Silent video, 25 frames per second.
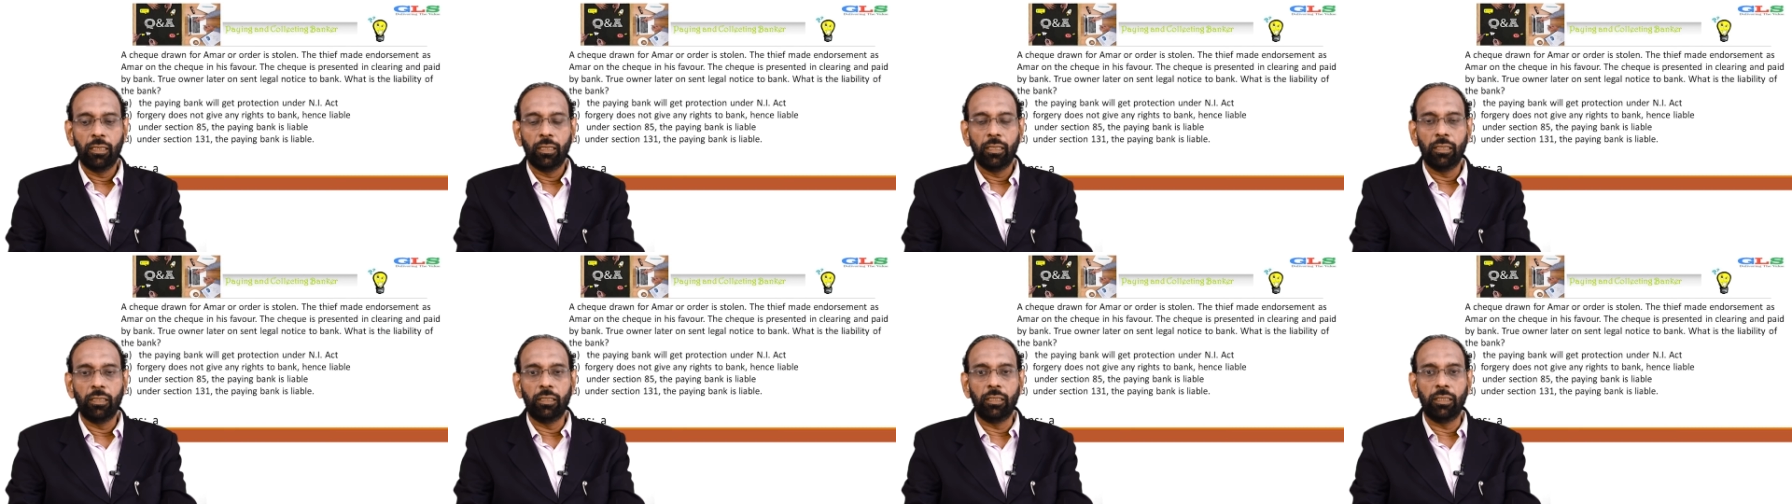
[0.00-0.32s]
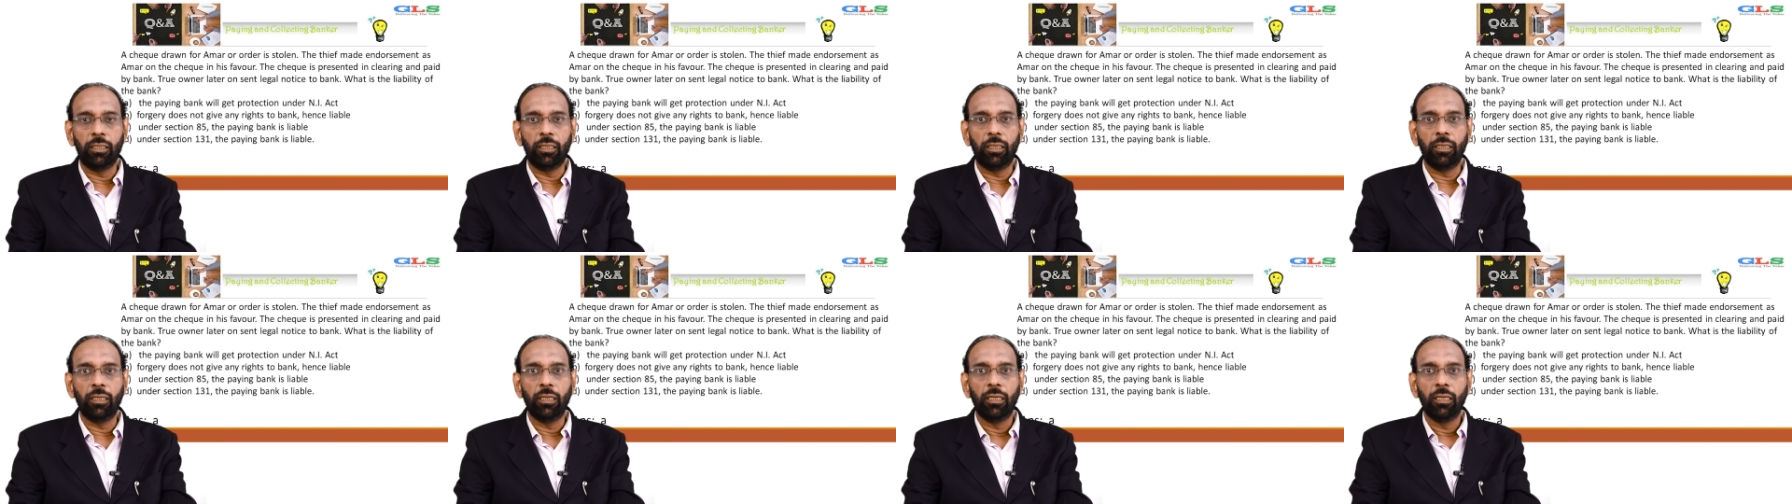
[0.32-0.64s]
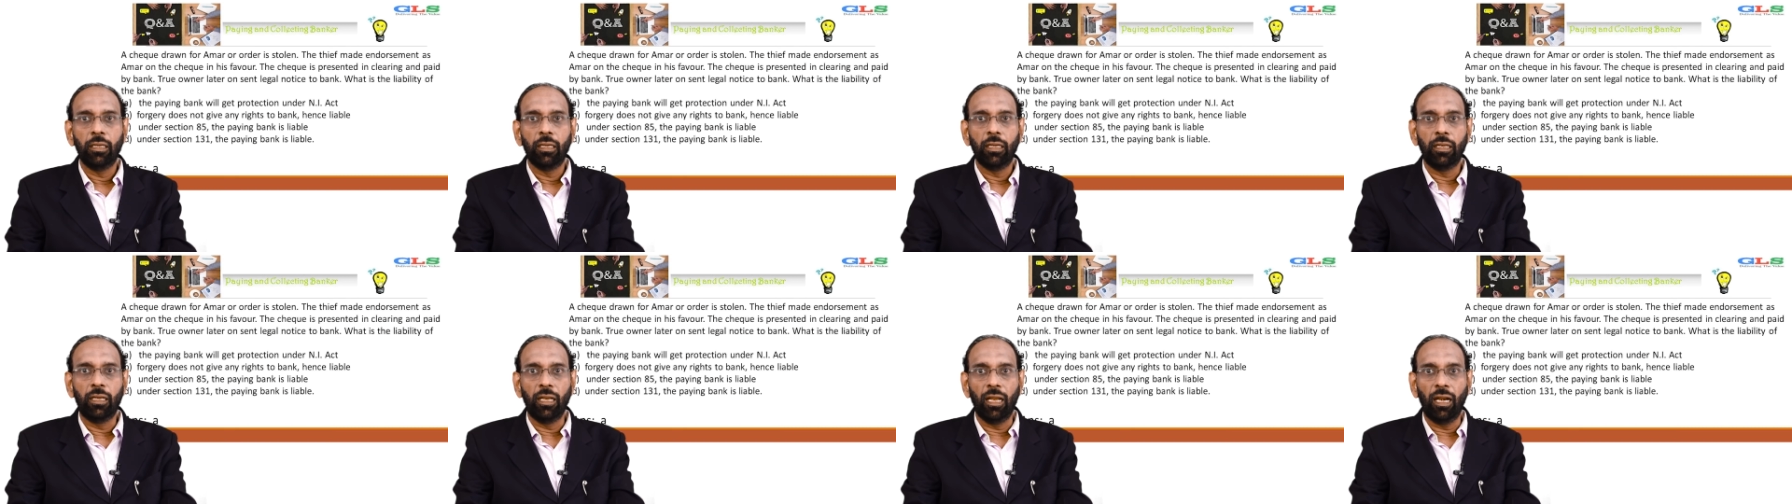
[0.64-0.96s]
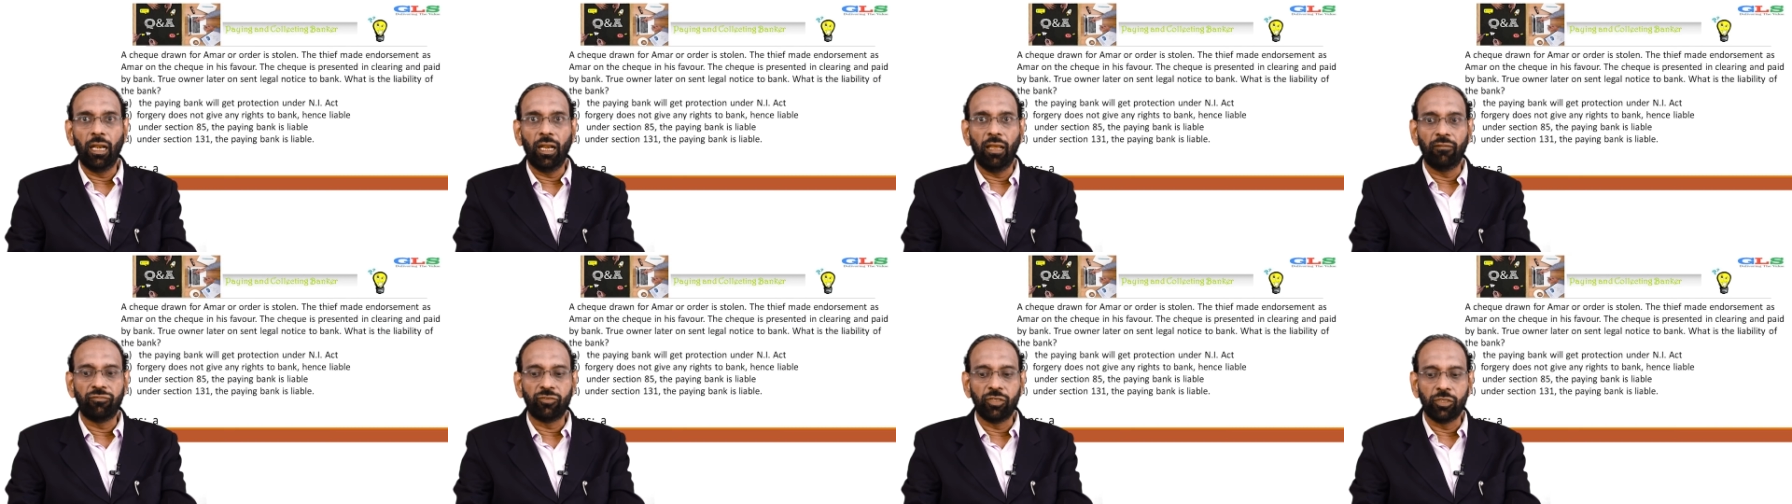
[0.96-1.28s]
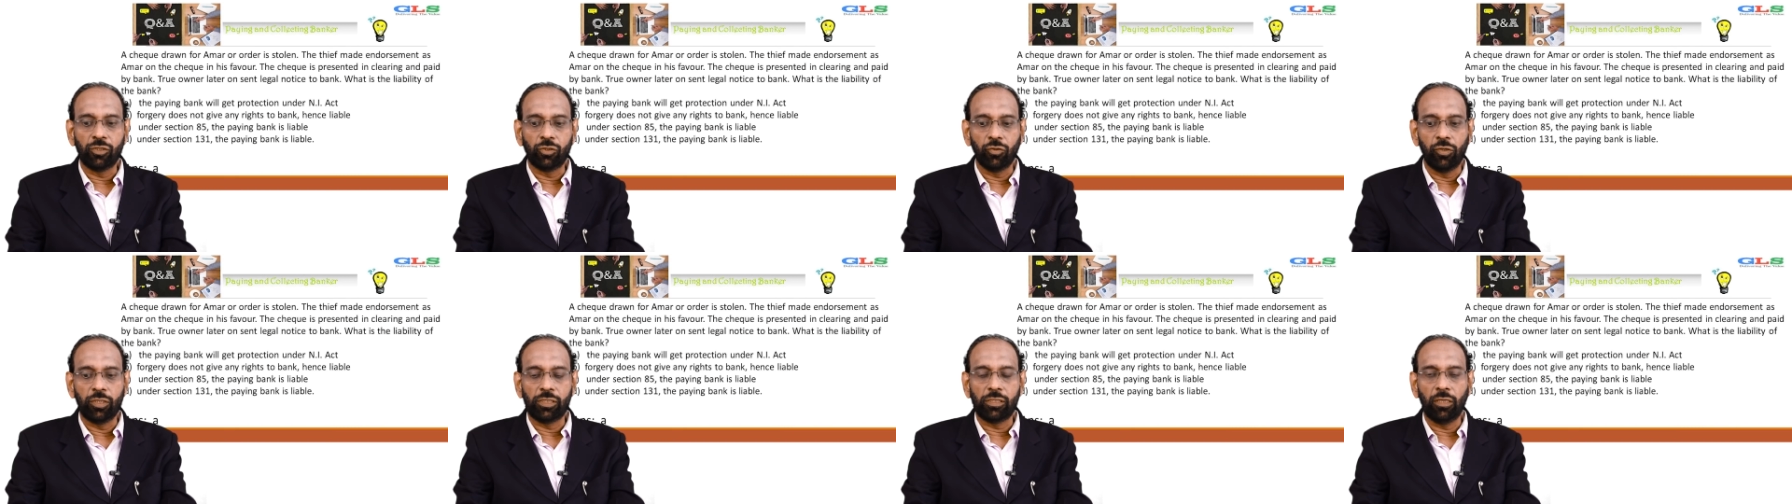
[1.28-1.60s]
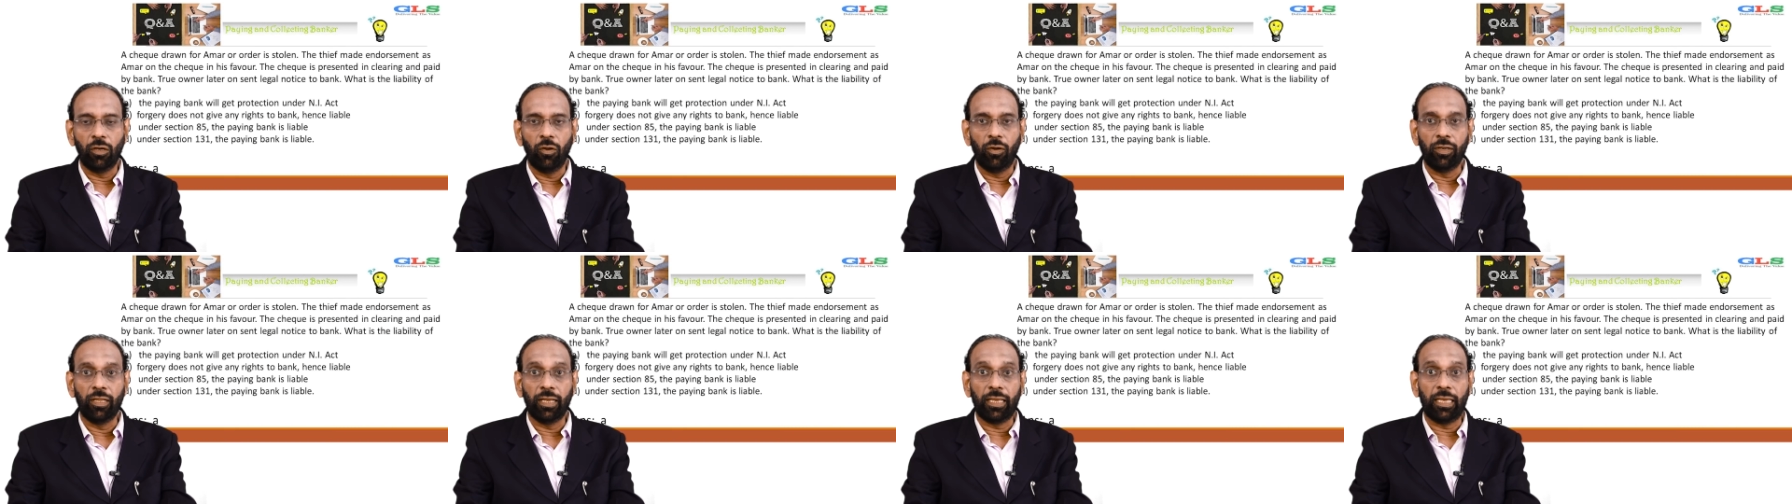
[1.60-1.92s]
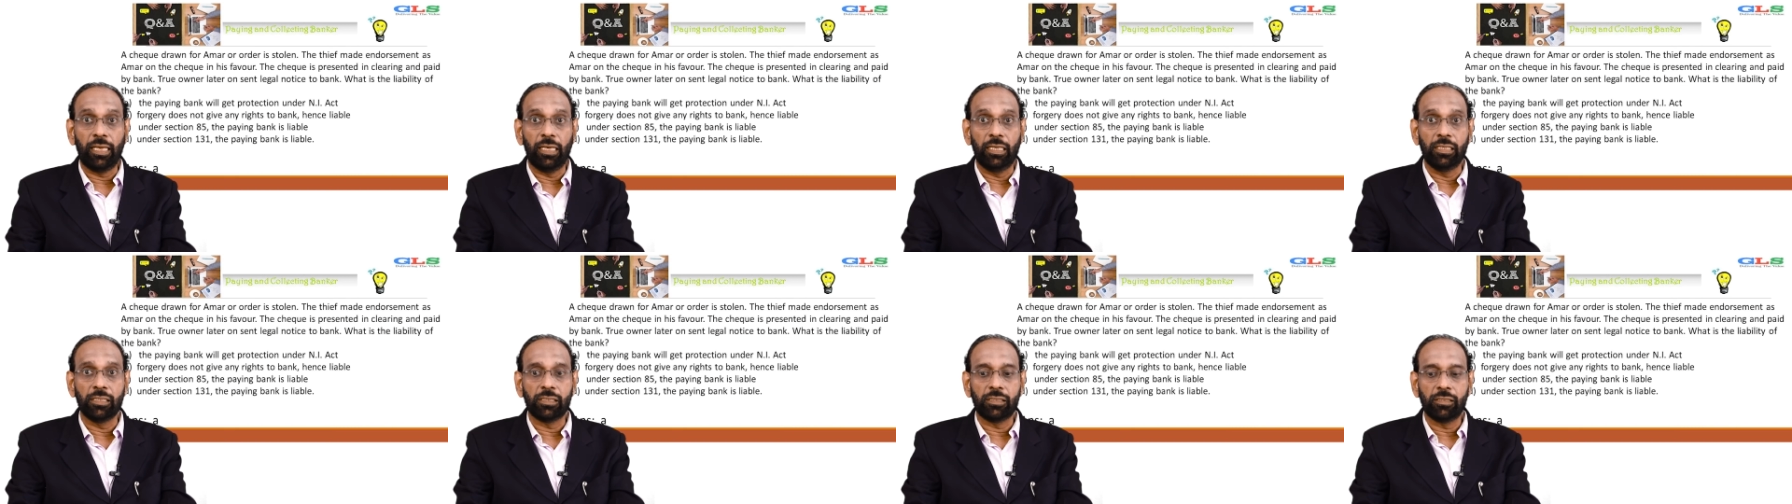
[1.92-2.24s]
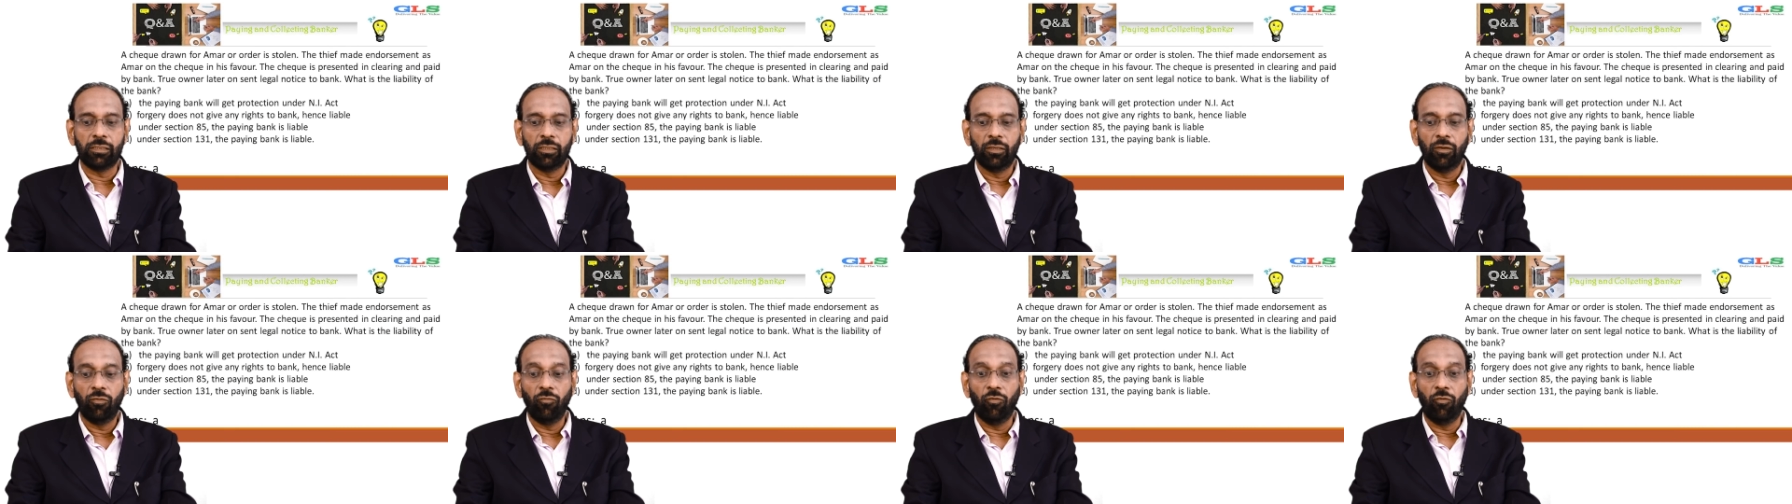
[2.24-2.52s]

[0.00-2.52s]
the real life situation or the case